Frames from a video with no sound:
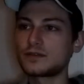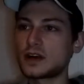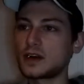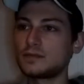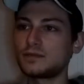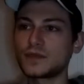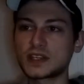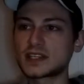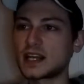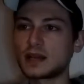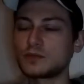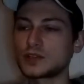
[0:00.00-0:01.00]
The
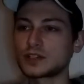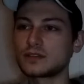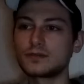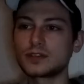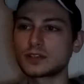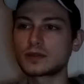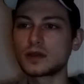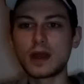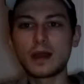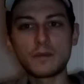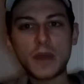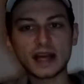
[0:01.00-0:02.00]
seller must have just
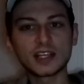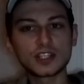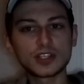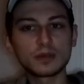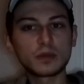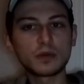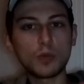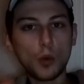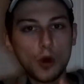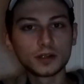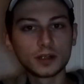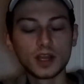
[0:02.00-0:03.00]
packaged them in
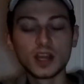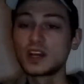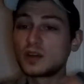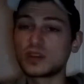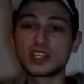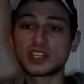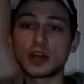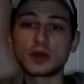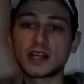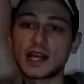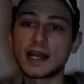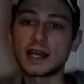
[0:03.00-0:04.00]
one, which is
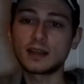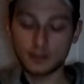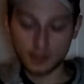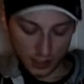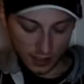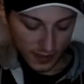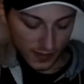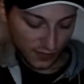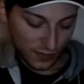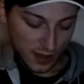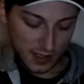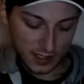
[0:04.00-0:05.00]
okay. You know, it's
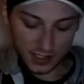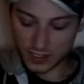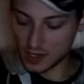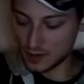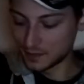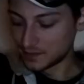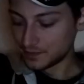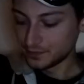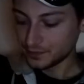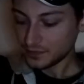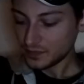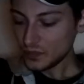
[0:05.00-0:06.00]
fine. So,
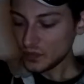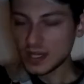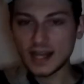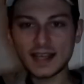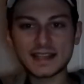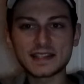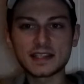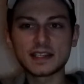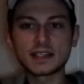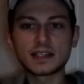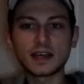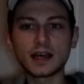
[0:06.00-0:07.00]
I guess this
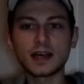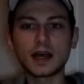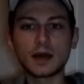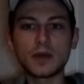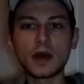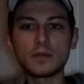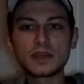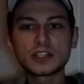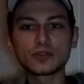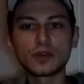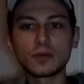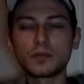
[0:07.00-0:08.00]
is a
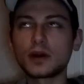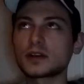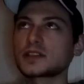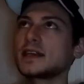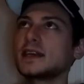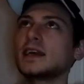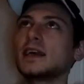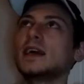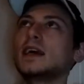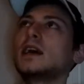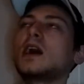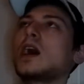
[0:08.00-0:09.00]
mystery unboxing.
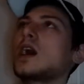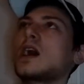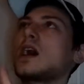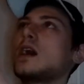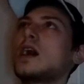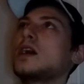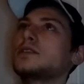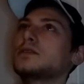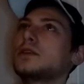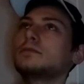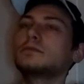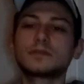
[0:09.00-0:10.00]
I don't
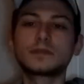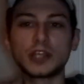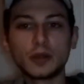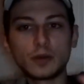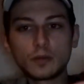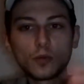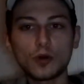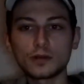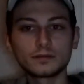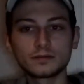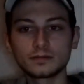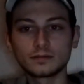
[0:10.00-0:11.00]
know, two in one.